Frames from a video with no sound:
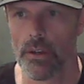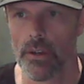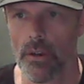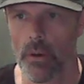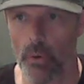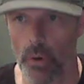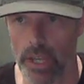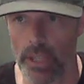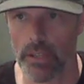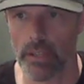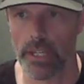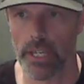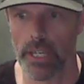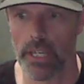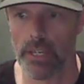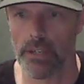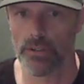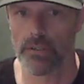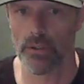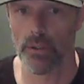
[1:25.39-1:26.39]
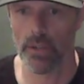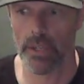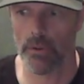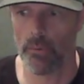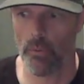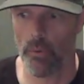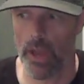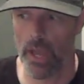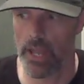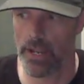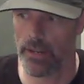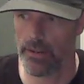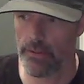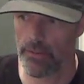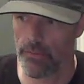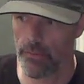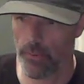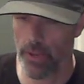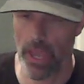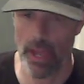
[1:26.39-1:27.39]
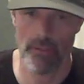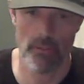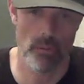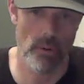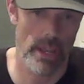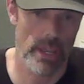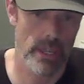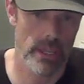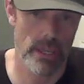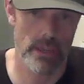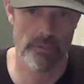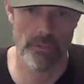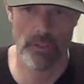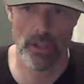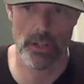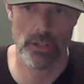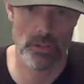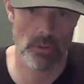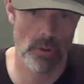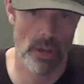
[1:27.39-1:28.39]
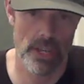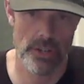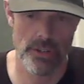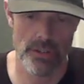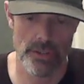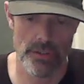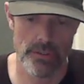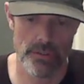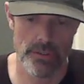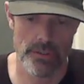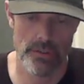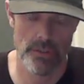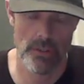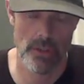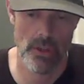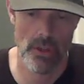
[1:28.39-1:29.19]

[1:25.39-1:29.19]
quickly, so that when we have ranking fluctuations